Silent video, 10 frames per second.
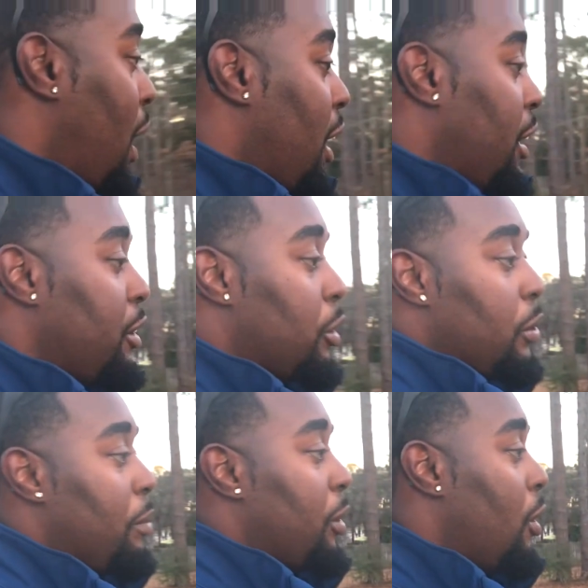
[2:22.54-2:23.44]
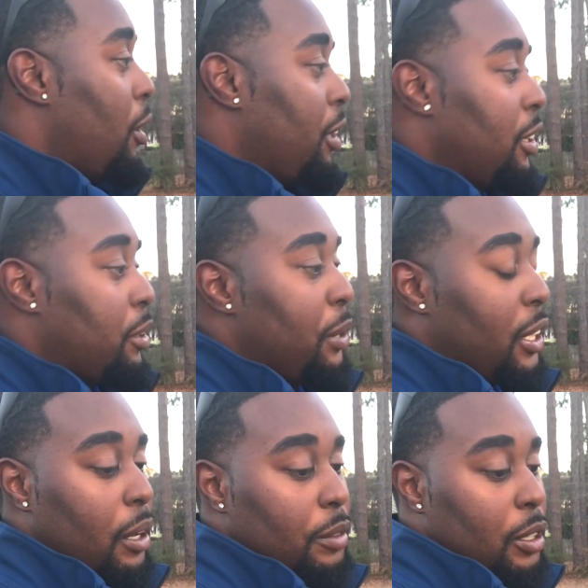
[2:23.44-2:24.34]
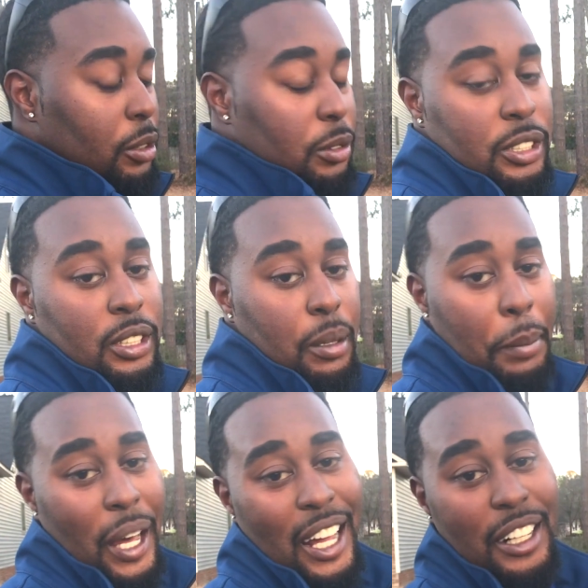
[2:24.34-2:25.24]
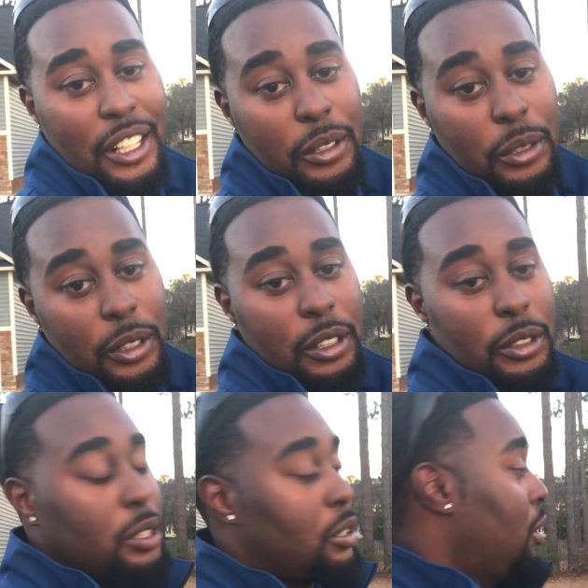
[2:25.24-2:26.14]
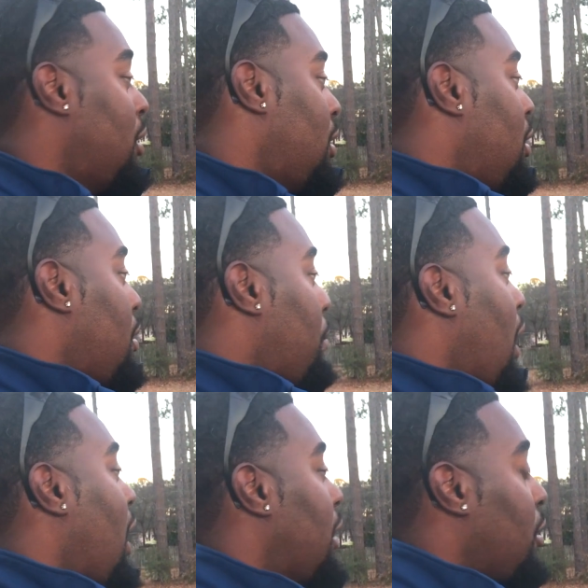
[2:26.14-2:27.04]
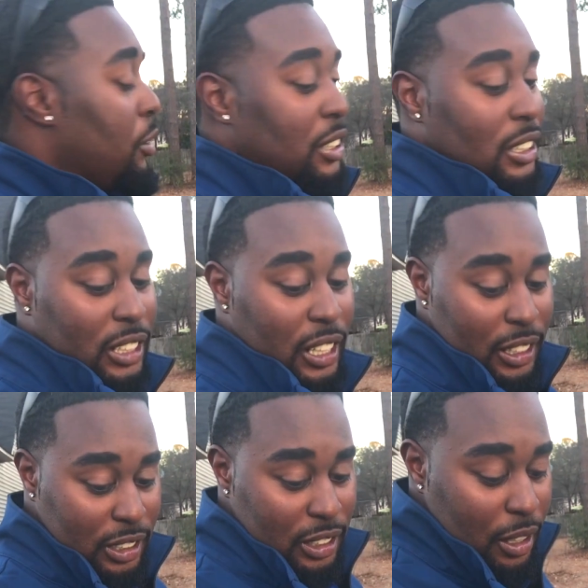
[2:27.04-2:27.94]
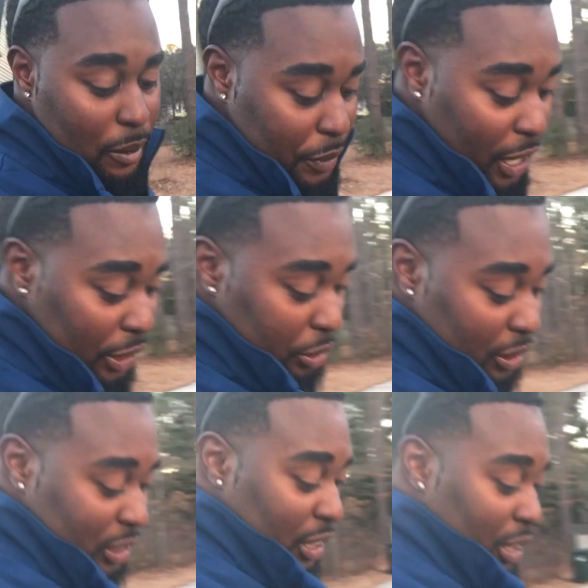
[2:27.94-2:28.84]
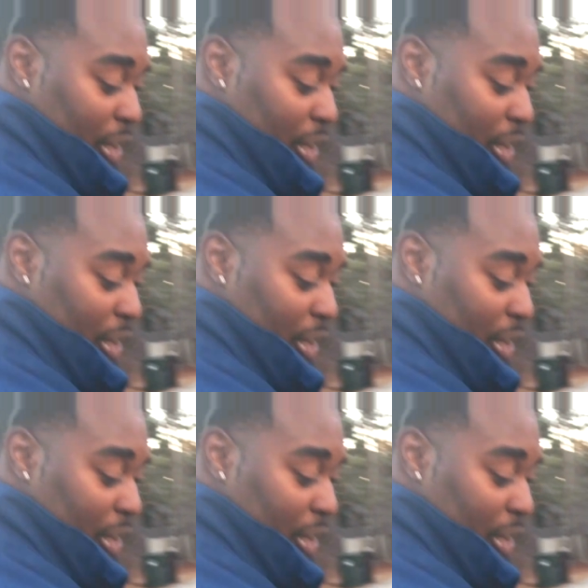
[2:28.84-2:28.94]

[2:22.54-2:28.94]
bag and the equipment on there to pick up the loose pine needle, the loose pine cones and sticks. As you can see